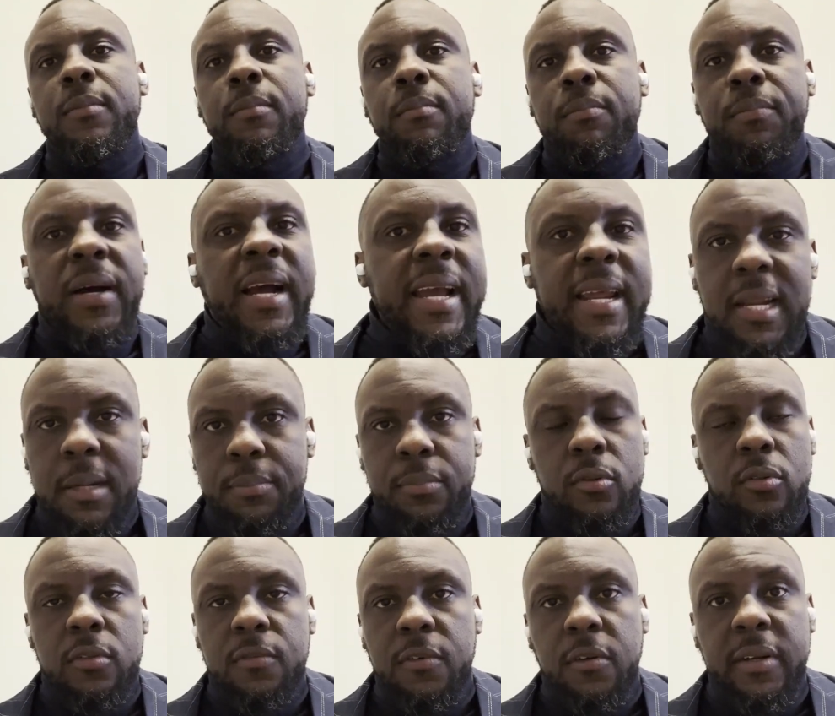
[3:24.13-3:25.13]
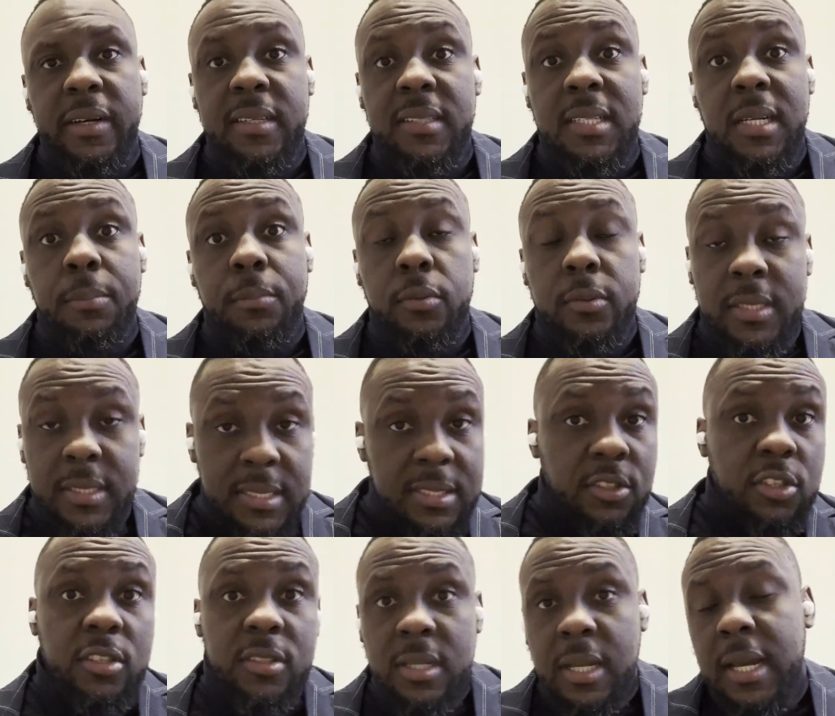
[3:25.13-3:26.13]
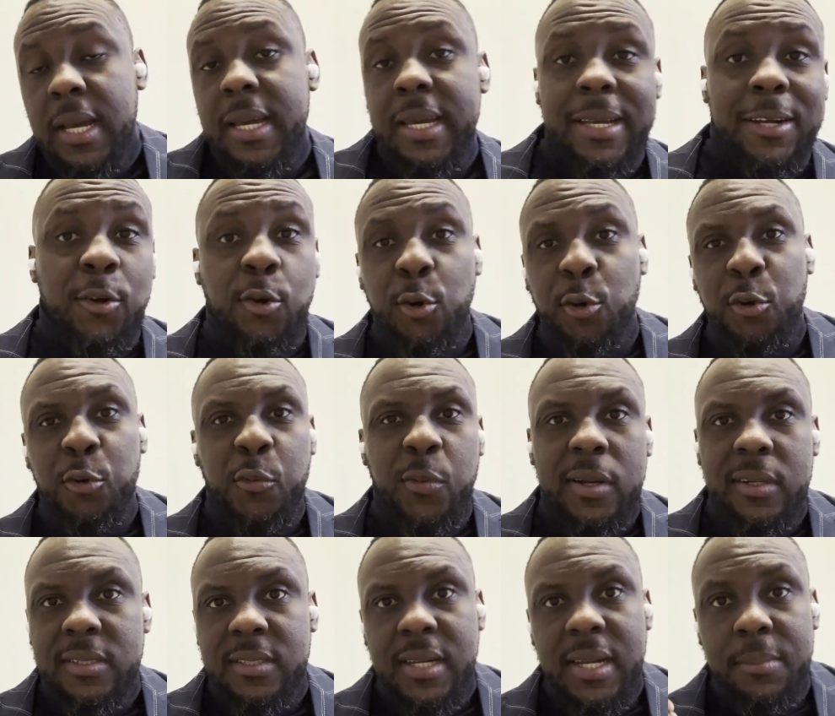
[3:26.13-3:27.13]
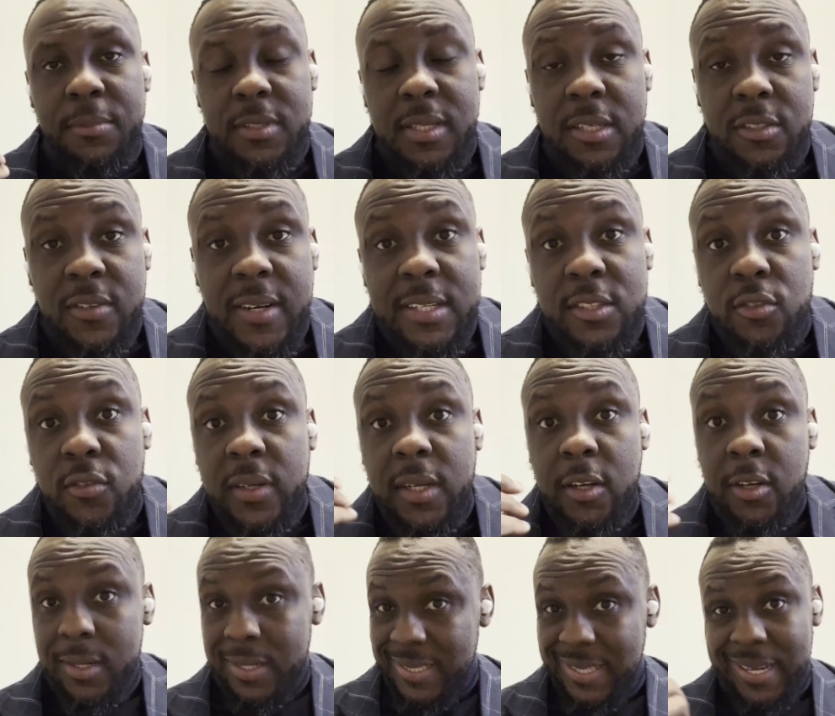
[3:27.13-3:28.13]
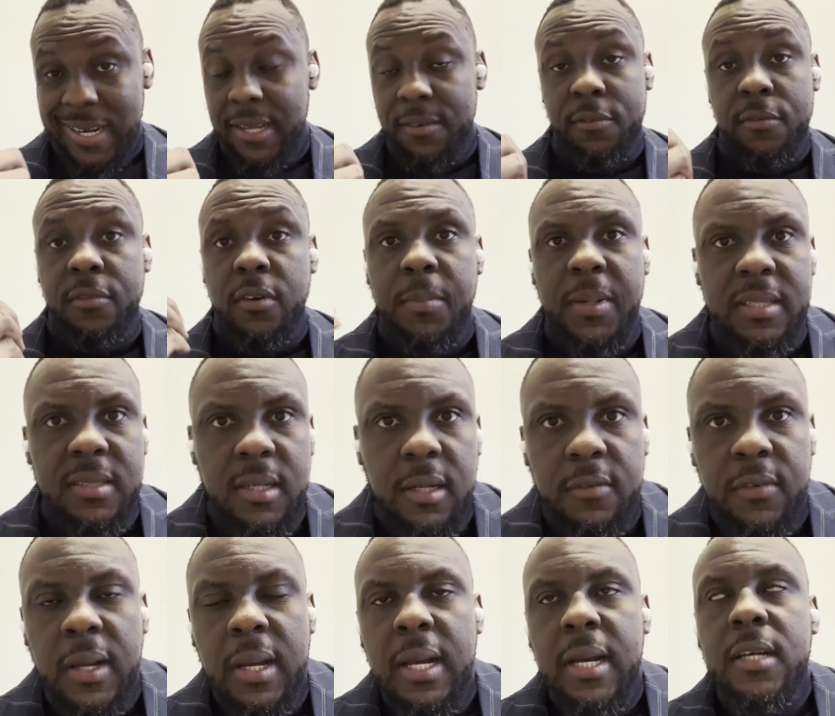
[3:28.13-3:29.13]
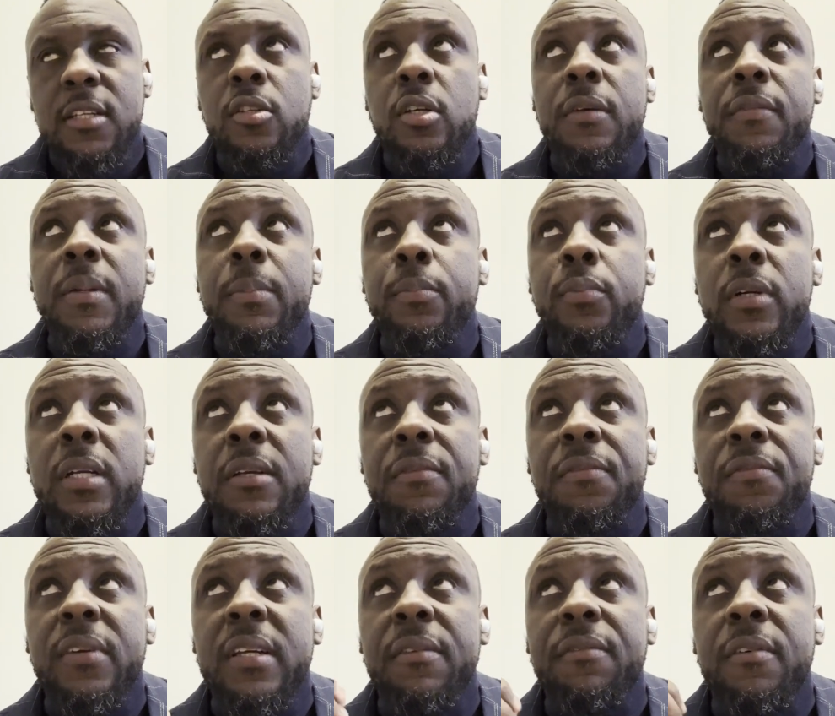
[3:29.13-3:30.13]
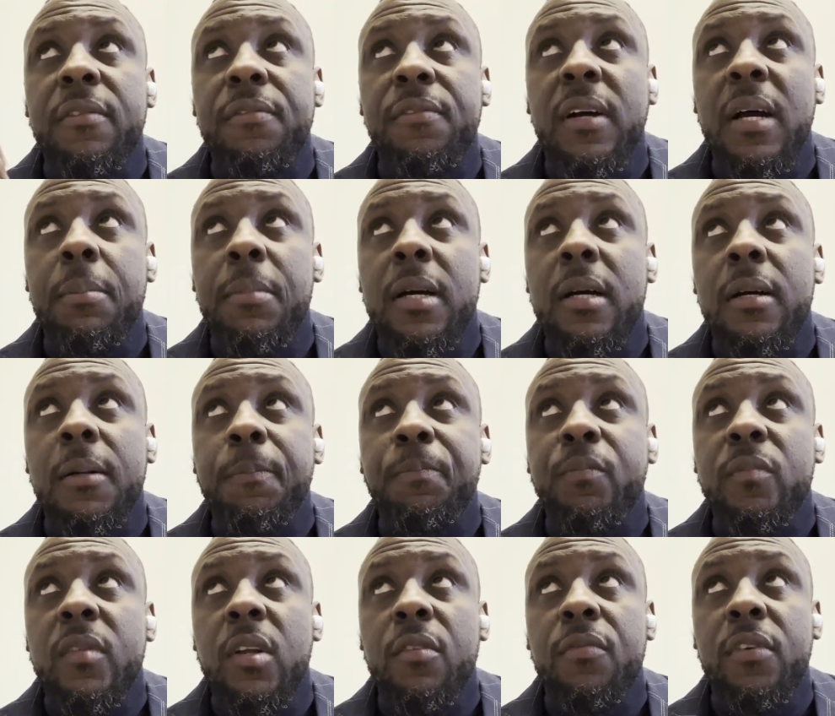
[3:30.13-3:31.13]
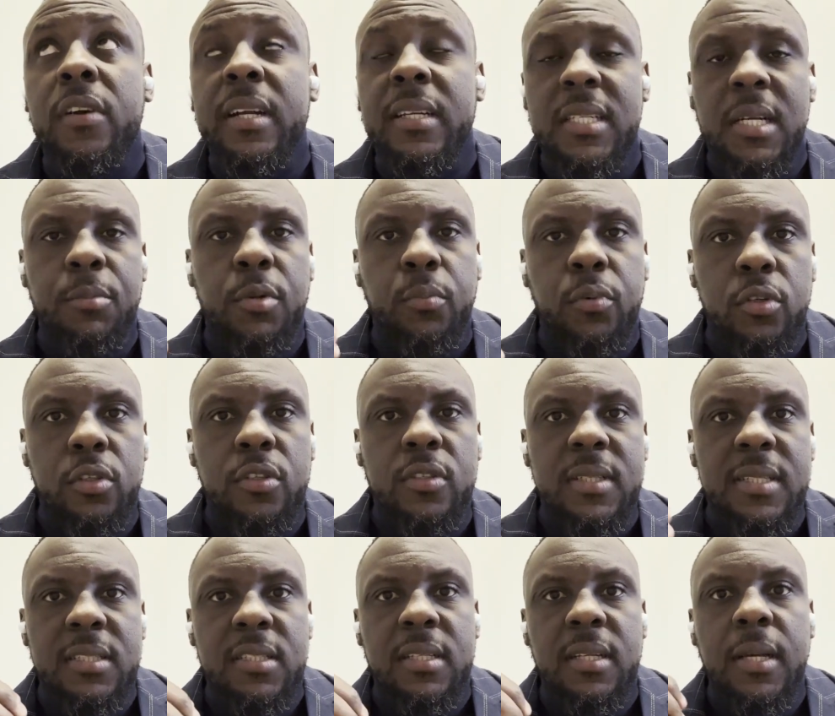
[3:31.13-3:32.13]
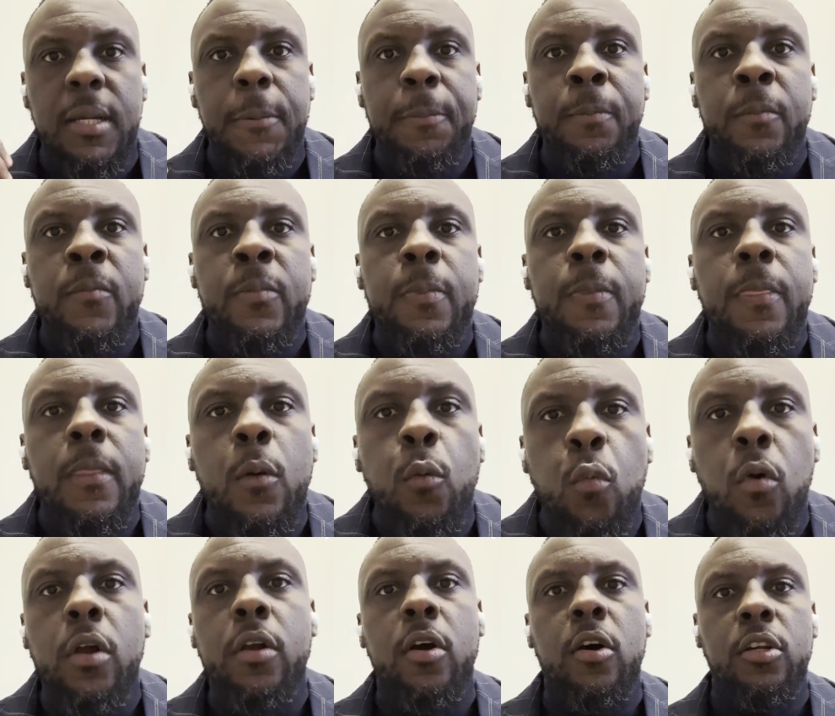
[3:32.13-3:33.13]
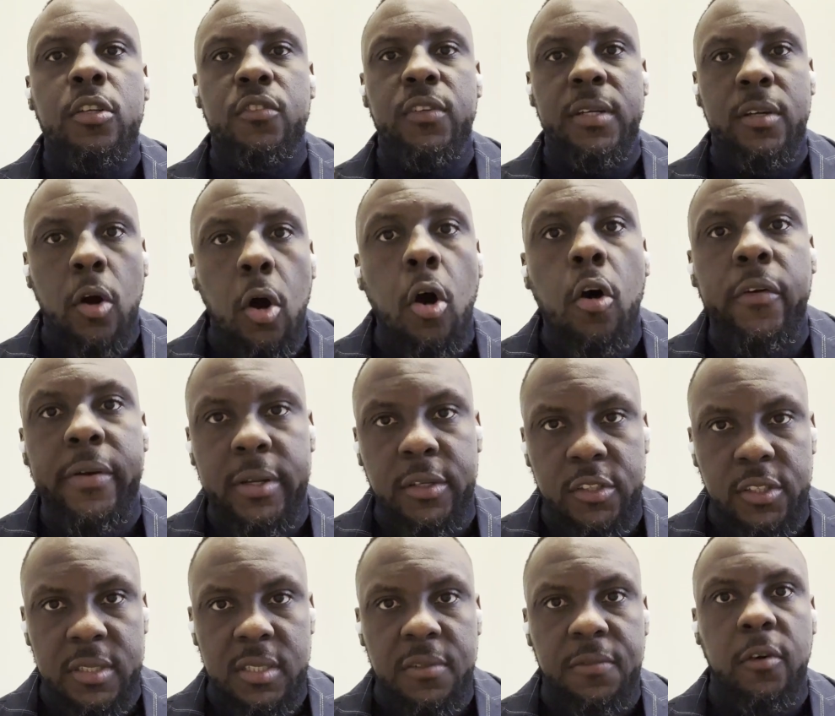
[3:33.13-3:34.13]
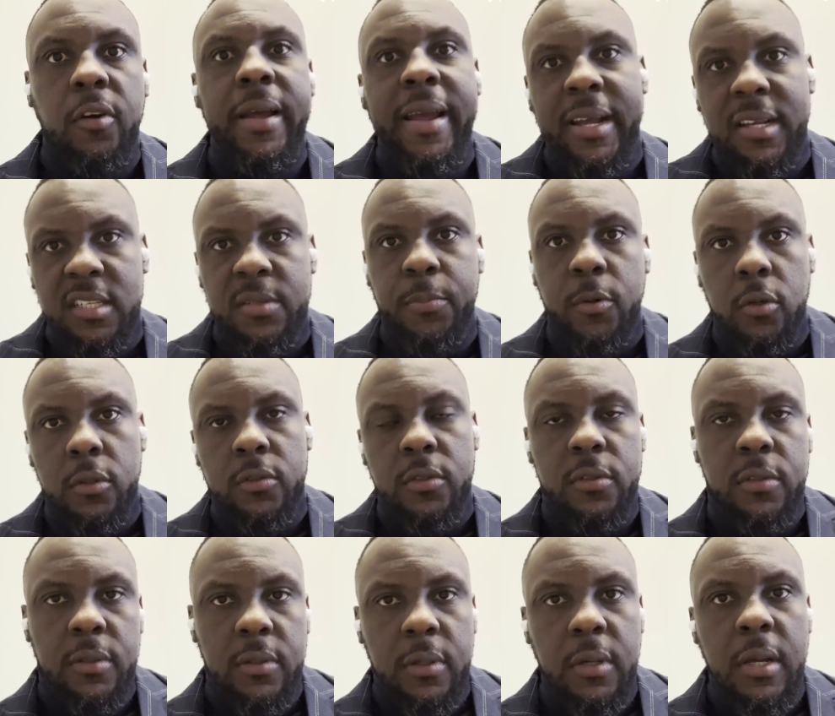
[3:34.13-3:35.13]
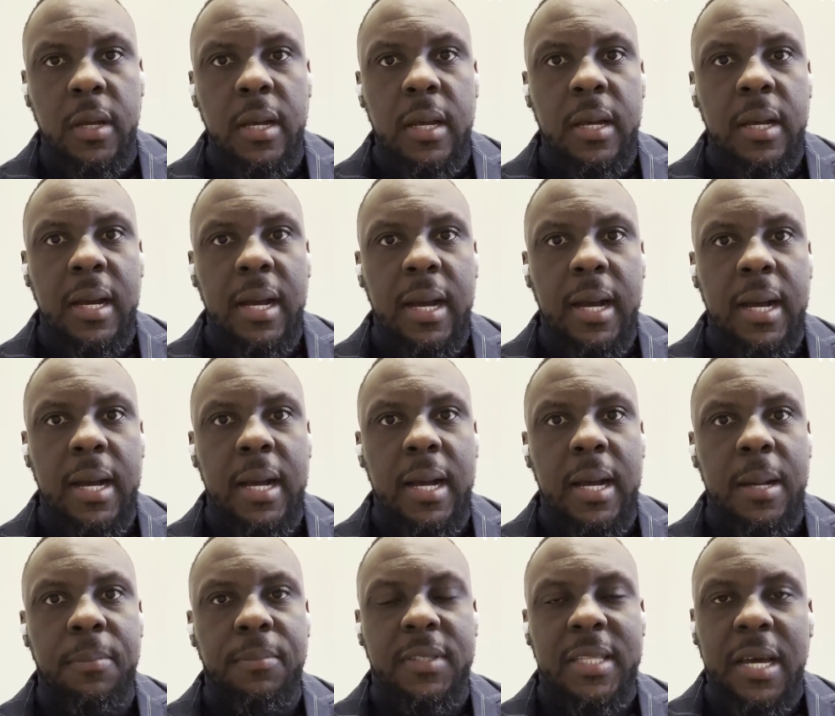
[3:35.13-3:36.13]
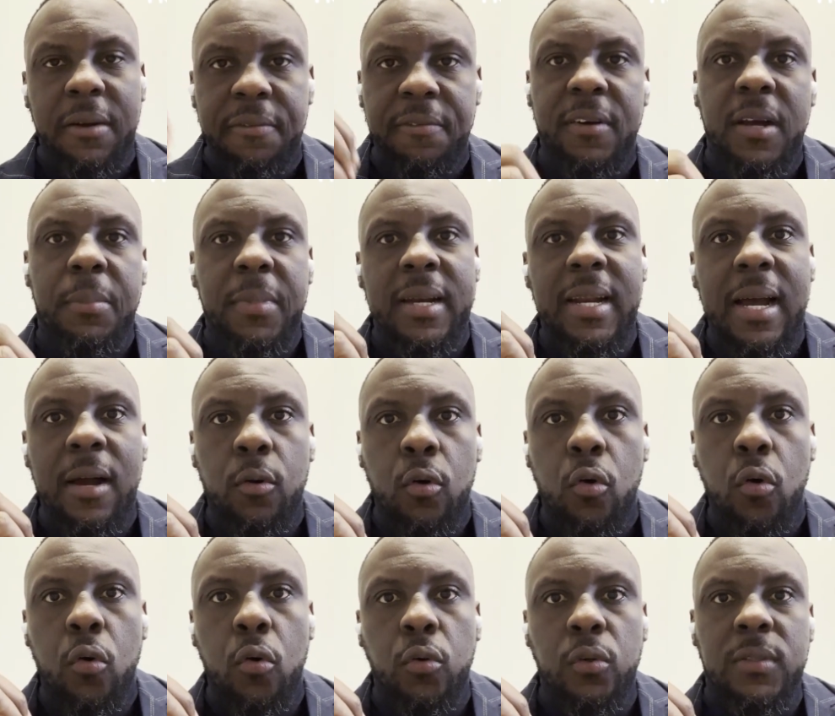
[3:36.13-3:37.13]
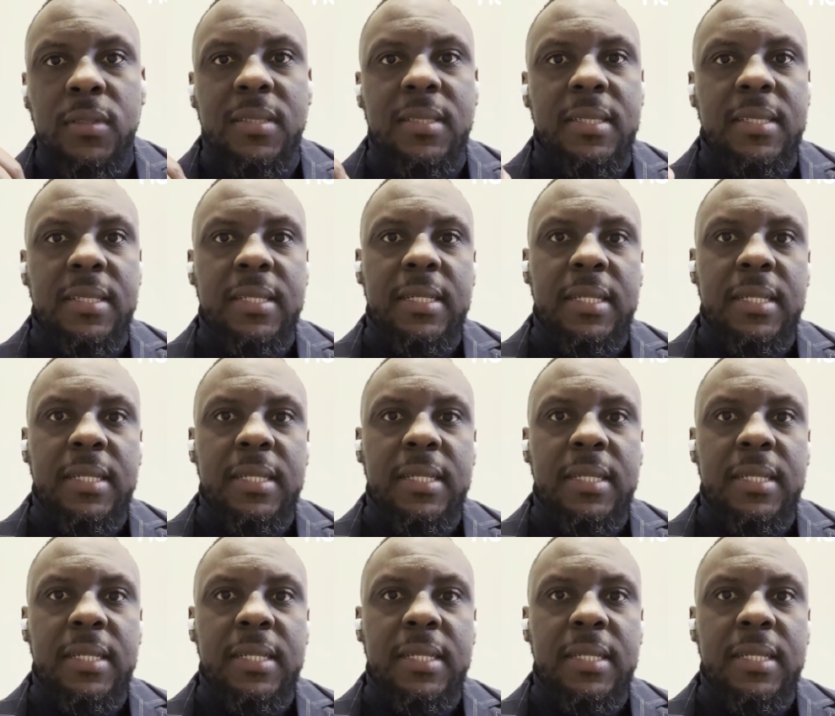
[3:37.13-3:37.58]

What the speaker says: pineapples, for example. This is just in colloquial terms now, trying to really understand, even for myself. So if a farmer, for example, produces 100 oranges for export, that farmer now owes